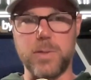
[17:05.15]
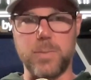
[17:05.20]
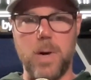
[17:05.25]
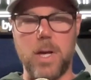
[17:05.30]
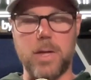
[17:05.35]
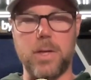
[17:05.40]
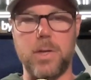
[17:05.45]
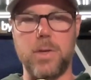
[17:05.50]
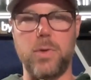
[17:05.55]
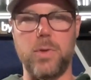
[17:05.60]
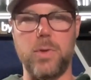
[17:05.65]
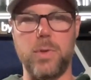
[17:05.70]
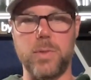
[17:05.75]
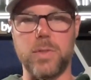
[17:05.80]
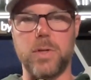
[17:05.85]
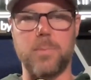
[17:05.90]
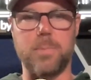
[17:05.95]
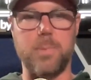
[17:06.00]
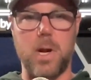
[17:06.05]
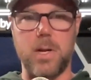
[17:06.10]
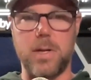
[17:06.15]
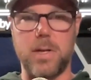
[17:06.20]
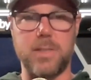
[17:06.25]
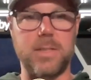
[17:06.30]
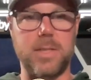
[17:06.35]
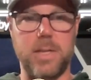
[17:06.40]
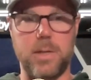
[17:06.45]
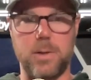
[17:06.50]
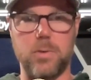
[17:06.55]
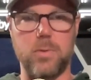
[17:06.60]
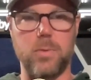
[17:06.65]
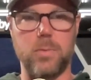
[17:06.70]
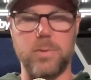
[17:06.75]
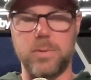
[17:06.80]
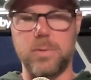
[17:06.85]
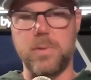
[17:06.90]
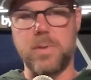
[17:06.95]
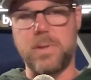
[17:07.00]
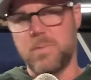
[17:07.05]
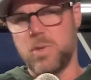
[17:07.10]
Rocket who use our product, to, you know,
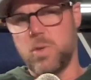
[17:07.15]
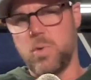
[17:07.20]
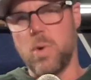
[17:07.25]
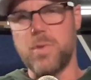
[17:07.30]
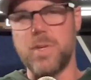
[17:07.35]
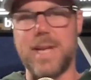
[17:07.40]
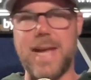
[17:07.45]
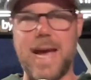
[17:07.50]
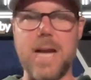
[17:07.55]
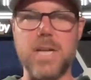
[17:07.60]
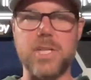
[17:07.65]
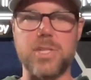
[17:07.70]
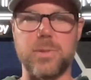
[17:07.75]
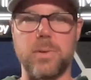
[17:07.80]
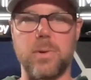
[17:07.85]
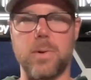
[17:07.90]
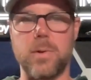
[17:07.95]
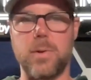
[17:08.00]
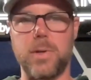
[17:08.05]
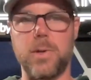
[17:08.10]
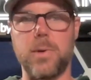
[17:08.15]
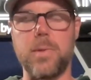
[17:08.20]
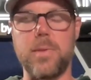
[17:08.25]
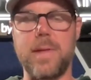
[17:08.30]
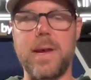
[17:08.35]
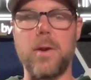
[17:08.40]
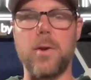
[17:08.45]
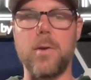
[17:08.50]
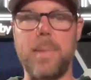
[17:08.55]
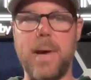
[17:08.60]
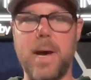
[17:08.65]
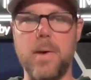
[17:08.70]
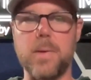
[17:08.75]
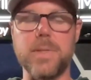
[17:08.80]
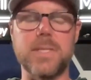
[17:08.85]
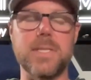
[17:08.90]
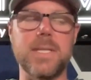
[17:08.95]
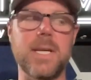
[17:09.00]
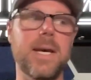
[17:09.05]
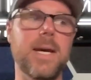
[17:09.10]
quote to cash or, or you know
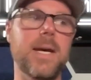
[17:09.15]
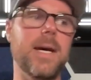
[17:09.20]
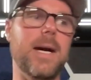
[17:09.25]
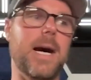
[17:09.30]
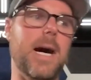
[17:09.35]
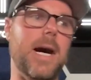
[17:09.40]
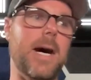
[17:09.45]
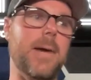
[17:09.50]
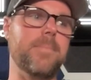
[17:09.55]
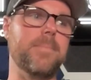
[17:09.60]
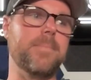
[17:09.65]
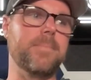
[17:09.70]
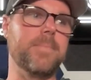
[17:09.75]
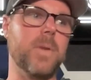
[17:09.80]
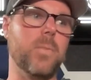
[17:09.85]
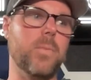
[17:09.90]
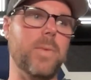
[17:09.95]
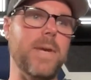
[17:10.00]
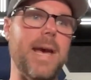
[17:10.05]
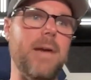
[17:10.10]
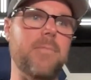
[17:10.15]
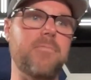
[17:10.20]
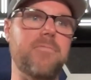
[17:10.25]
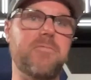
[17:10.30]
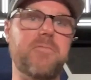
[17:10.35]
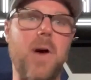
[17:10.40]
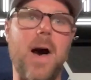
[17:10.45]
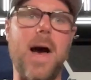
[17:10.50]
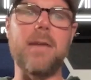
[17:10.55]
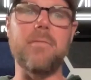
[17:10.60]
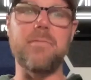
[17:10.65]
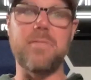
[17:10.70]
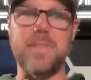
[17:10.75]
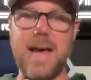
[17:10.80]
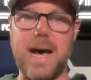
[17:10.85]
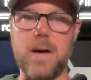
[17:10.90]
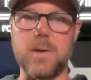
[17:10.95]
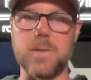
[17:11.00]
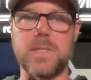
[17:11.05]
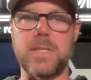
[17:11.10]
thereabouts. Um, we have five
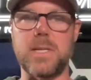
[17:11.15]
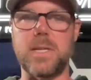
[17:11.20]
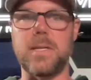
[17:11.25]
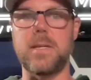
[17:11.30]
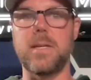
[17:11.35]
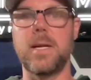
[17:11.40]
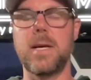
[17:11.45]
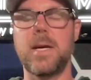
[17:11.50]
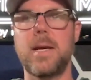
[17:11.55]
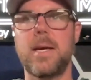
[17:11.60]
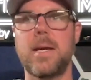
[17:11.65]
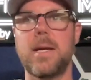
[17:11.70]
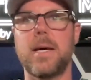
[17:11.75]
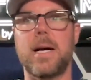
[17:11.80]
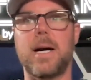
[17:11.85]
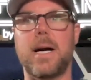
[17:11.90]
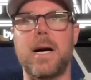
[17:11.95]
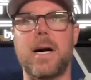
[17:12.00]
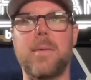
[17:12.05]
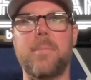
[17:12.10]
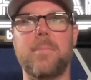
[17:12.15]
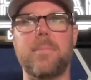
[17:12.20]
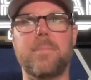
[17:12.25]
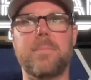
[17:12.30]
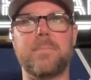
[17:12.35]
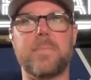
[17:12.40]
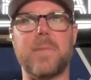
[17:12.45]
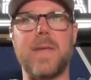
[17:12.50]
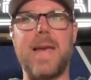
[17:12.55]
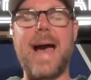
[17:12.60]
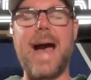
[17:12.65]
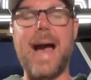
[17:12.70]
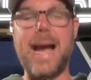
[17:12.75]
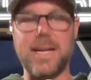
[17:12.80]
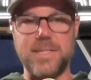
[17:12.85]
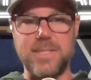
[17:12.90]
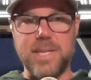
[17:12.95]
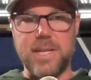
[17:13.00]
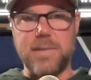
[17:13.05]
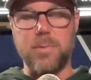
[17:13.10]
thousand um,
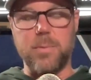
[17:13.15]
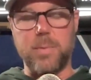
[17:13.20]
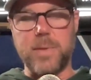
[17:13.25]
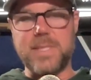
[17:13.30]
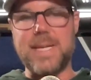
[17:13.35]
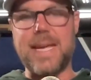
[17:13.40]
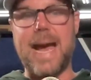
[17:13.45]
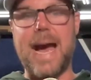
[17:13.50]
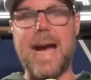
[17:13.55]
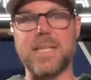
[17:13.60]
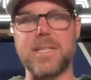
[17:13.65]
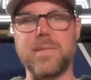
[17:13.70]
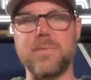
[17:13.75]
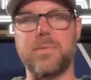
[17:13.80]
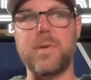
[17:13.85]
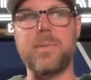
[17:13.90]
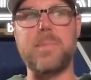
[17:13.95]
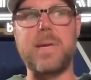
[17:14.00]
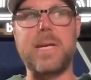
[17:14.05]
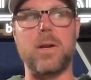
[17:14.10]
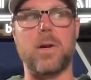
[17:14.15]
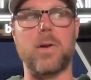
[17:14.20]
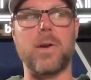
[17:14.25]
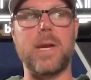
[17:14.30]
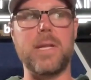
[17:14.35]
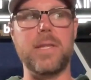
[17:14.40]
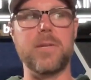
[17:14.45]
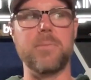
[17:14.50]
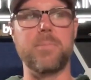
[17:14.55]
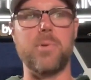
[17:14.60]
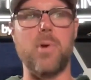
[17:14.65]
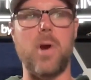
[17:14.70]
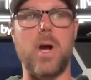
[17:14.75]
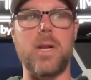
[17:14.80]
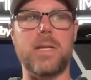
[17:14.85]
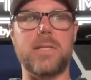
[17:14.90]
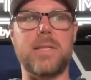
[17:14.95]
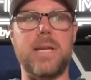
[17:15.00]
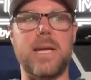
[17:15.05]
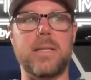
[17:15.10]
active. When we say active, we mean are in the
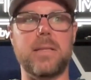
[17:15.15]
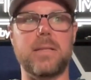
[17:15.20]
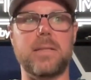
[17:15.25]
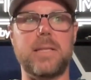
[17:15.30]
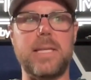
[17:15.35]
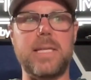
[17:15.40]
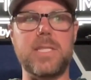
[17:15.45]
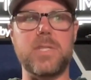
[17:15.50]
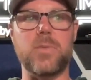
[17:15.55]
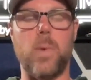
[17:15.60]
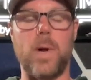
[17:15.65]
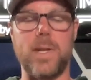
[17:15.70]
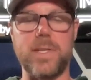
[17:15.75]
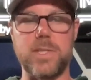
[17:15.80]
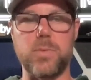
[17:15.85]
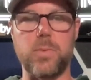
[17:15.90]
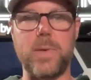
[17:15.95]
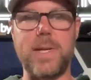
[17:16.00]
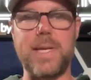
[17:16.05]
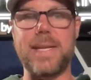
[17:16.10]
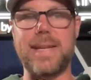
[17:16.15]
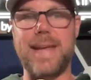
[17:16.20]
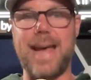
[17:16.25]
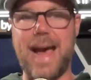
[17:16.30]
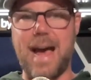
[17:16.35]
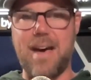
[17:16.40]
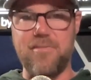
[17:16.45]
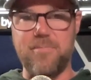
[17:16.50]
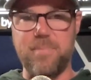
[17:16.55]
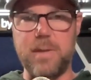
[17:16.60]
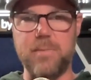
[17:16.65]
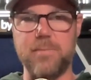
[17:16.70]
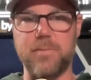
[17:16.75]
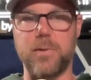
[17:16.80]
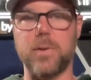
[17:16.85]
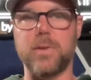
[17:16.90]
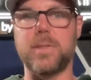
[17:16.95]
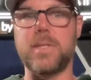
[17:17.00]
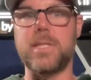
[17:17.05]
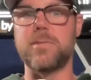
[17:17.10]
product at least once a week and have been for
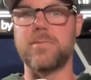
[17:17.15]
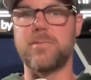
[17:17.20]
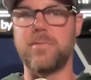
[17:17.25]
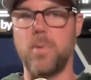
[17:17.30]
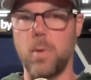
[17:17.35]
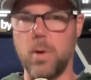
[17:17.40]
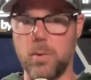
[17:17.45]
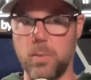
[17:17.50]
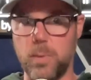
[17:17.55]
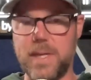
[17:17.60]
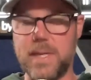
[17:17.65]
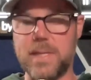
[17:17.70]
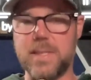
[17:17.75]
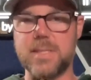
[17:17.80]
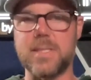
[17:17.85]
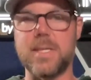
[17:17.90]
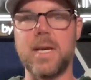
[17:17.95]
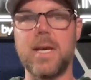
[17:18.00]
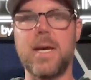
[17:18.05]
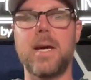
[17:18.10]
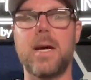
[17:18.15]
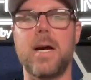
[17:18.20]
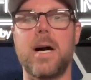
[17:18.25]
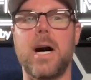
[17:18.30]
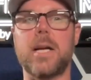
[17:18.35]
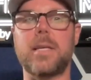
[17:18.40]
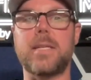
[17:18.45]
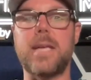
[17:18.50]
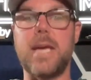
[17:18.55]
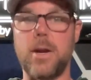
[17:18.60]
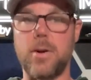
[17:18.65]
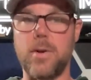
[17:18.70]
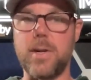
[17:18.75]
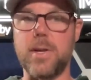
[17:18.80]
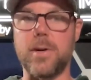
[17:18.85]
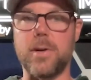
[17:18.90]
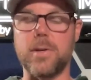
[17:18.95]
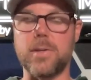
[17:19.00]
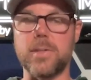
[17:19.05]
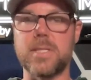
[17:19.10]
at least four weeks. Uh,
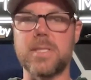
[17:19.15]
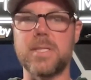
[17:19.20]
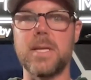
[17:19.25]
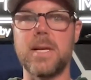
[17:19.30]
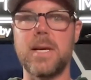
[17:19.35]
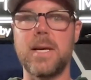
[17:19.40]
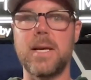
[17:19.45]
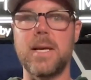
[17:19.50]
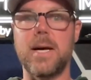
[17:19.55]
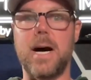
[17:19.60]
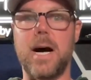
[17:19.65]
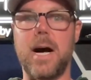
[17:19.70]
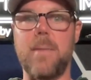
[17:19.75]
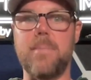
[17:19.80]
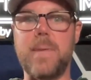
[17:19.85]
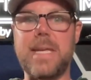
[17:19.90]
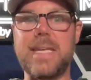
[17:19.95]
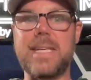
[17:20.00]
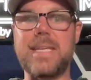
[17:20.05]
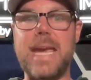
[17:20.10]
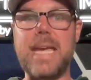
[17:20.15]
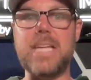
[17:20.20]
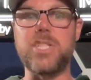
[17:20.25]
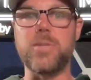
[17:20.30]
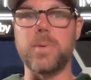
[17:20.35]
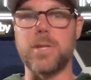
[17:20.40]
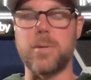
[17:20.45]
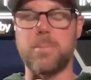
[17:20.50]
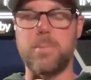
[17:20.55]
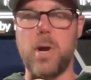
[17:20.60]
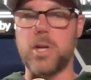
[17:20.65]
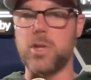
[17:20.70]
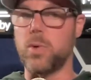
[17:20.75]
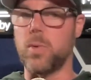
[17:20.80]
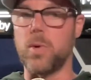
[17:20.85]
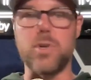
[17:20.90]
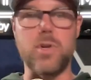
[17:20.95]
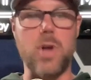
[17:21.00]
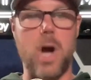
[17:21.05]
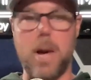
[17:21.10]
carriers um, engaging with our product who
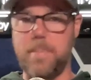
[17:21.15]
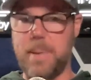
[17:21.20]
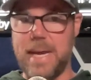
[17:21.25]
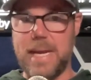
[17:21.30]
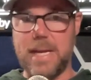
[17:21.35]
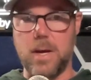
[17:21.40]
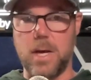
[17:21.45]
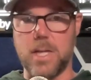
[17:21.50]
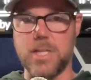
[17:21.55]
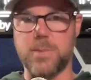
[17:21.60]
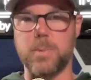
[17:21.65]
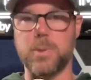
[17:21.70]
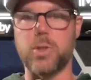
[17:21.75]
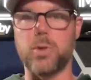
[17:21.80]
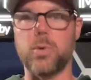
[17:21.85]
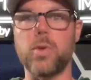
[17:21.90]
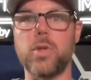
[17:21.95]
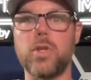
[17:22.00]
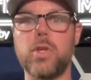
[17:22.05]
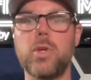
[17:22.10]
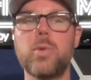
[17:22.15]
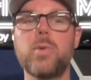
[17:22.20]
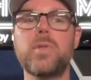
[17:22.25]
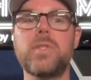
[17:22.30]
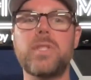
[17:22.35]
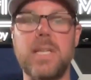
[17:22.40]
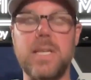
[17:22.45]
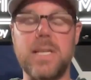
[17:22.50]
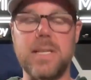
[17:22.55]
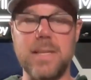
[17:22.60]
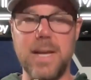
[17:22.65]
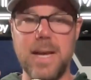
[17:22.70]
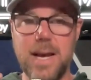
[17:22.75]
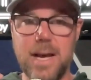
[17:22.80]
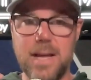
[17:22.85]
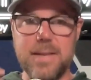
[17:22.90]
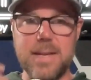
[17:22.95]
are not paying customers who are using the